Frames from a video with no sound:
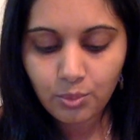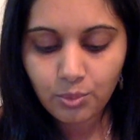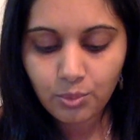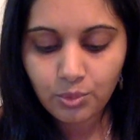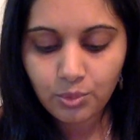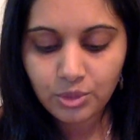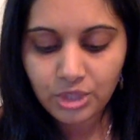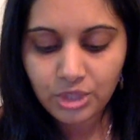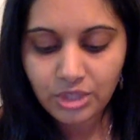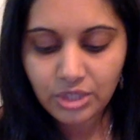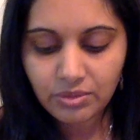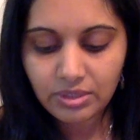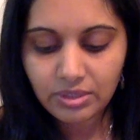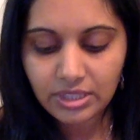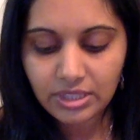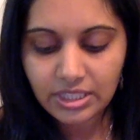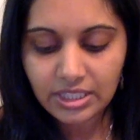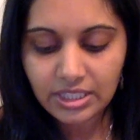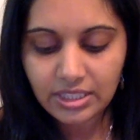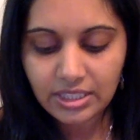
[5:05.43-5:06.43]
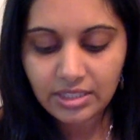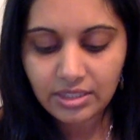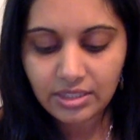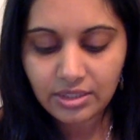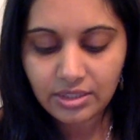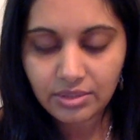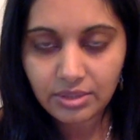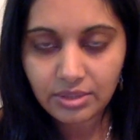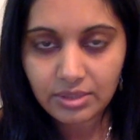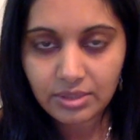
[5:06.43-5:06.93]
generally,
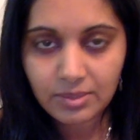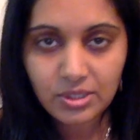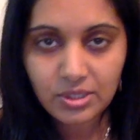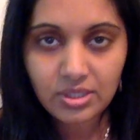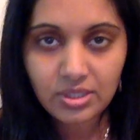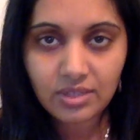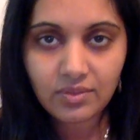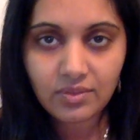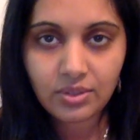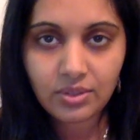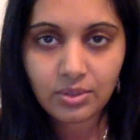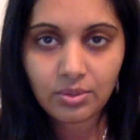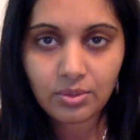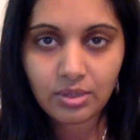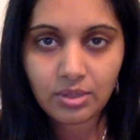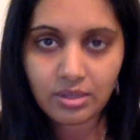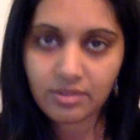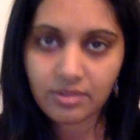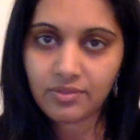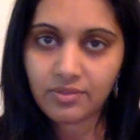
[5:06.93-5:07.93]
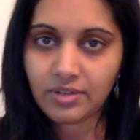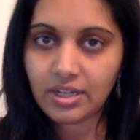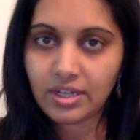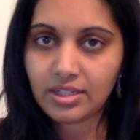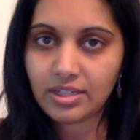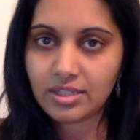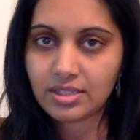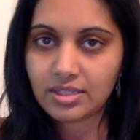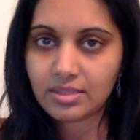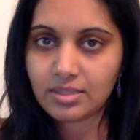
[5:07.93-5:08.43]
especially if you are afraid
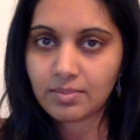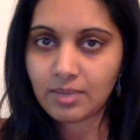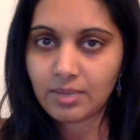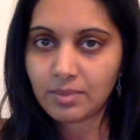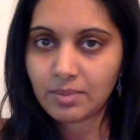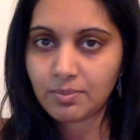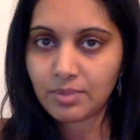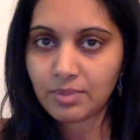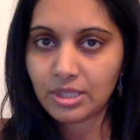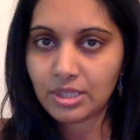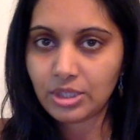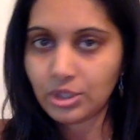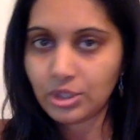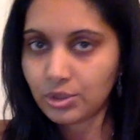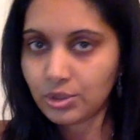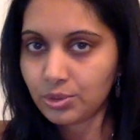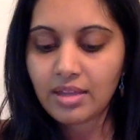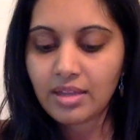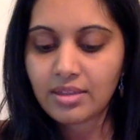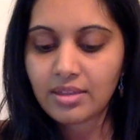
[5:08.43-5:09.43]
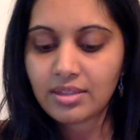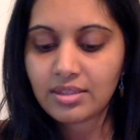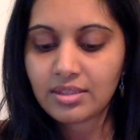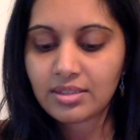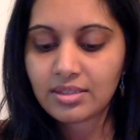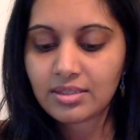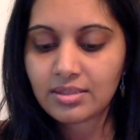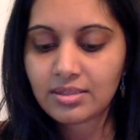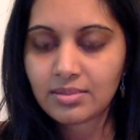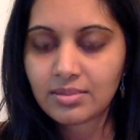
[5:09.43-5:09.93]
this might be you,
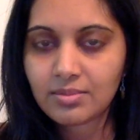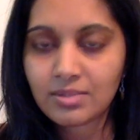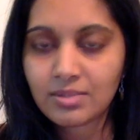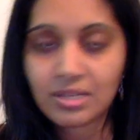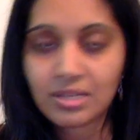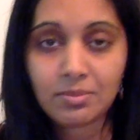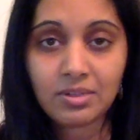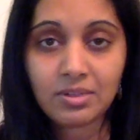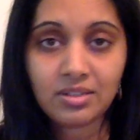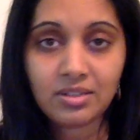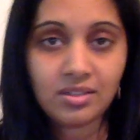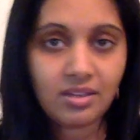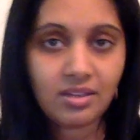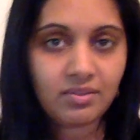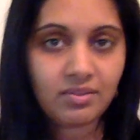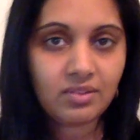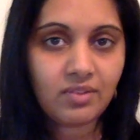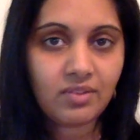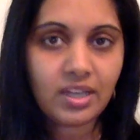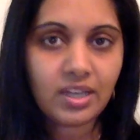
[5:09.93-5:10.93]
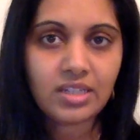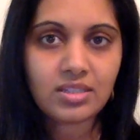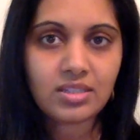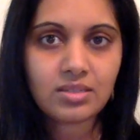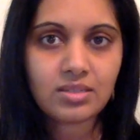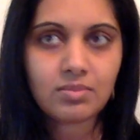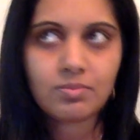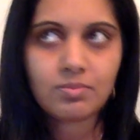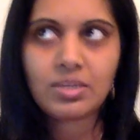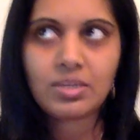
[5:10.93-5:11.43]
this tidbit of
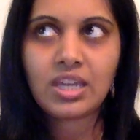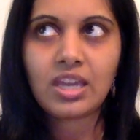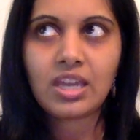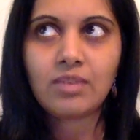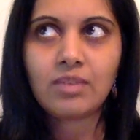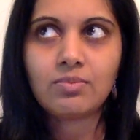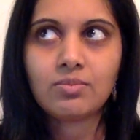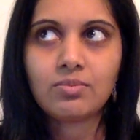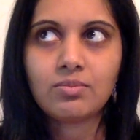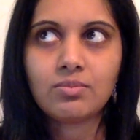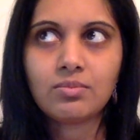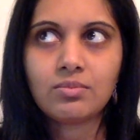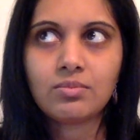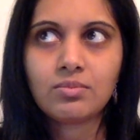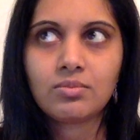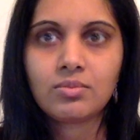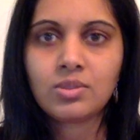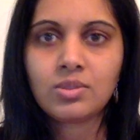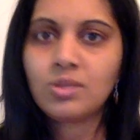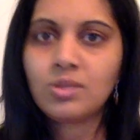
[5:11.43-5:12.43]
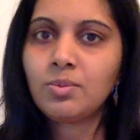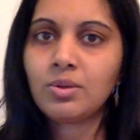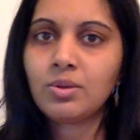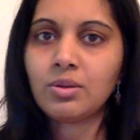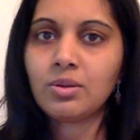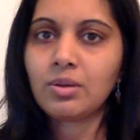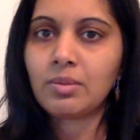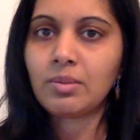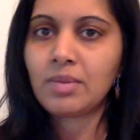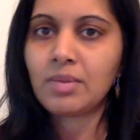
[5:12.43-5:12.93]
advice became
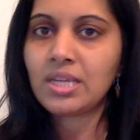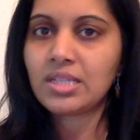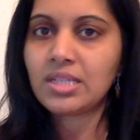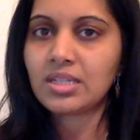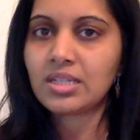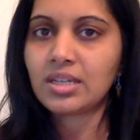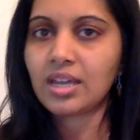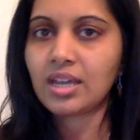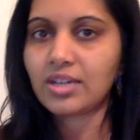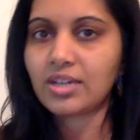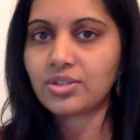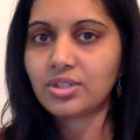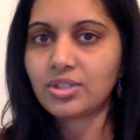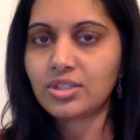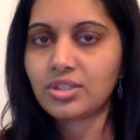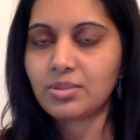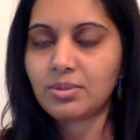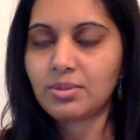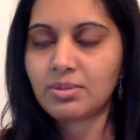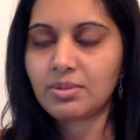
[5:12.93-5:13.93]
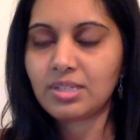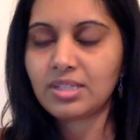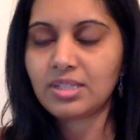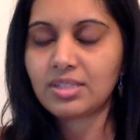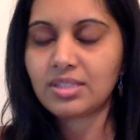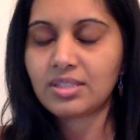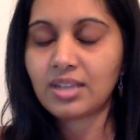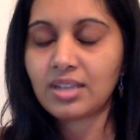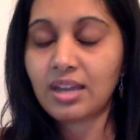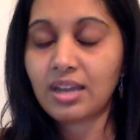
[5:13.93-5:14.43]
super amazing actually to me,
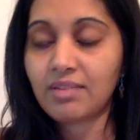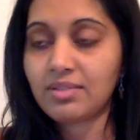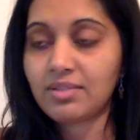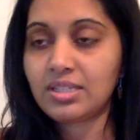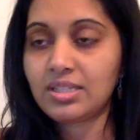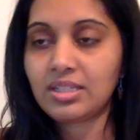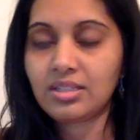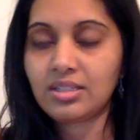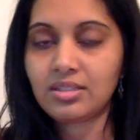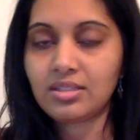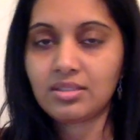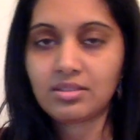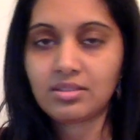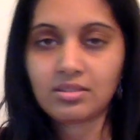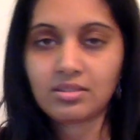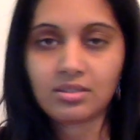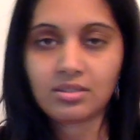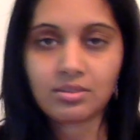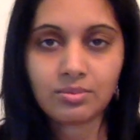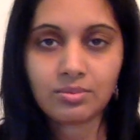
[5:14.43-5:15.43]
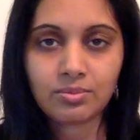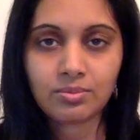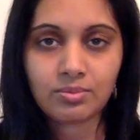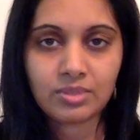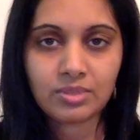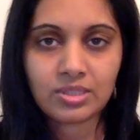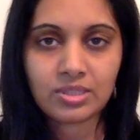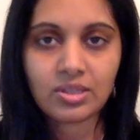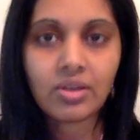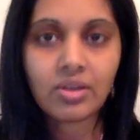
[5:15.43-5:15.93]
because I've seen the
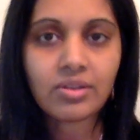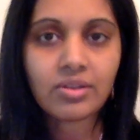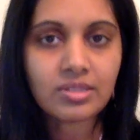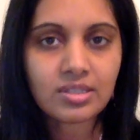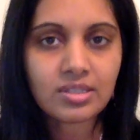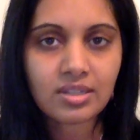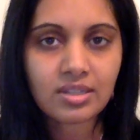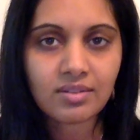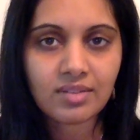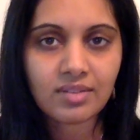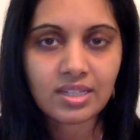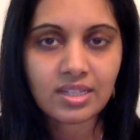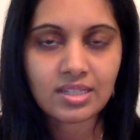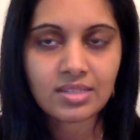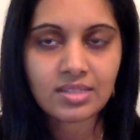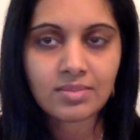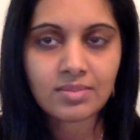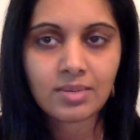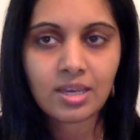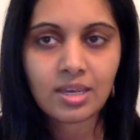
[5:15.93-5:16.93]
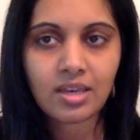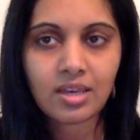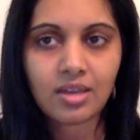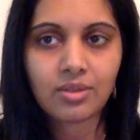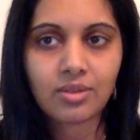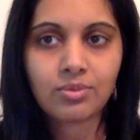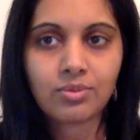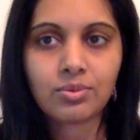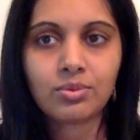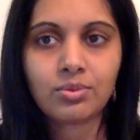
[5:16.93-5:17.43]
results of this
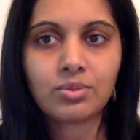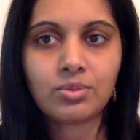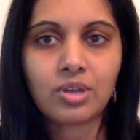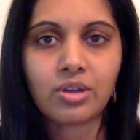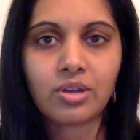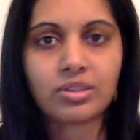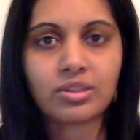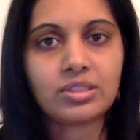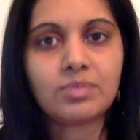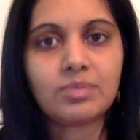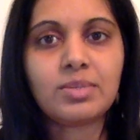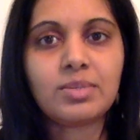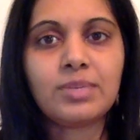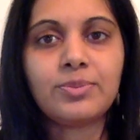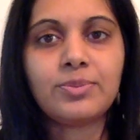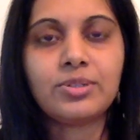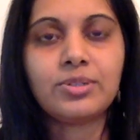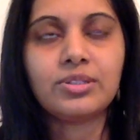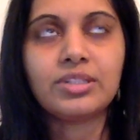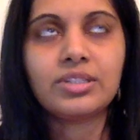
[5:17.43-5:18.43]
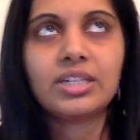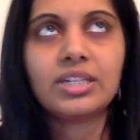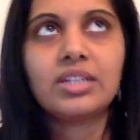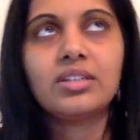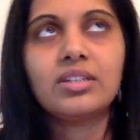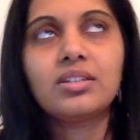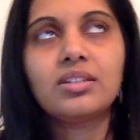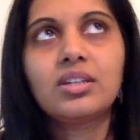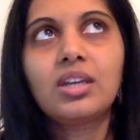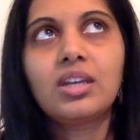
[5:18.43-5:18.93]
through talking to people,
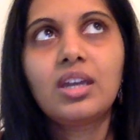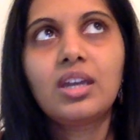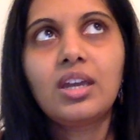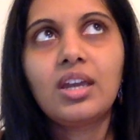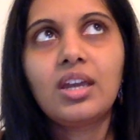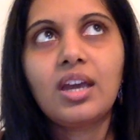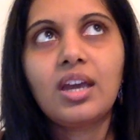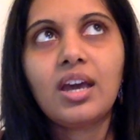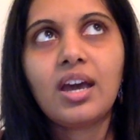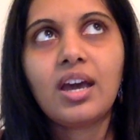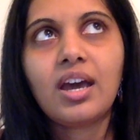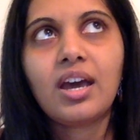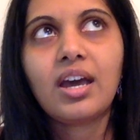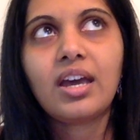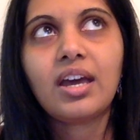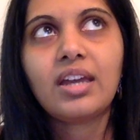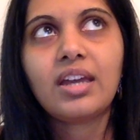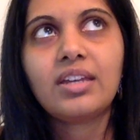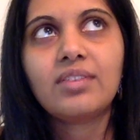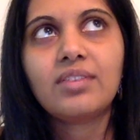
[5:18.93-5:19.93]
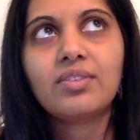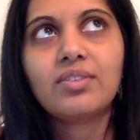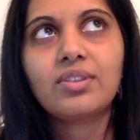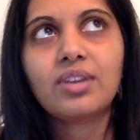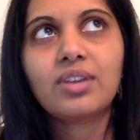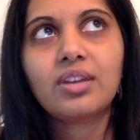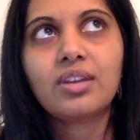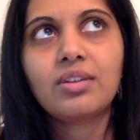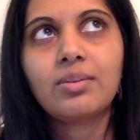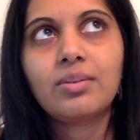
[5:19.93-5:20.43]
and I never
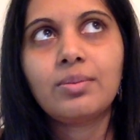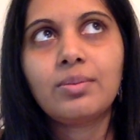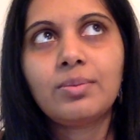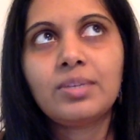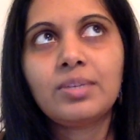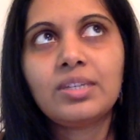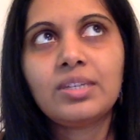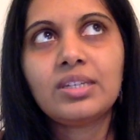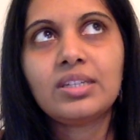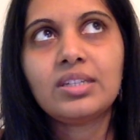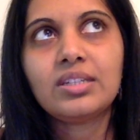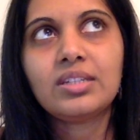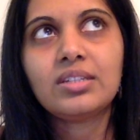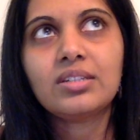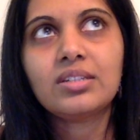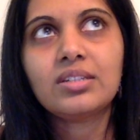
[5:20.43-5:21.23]
thought it would be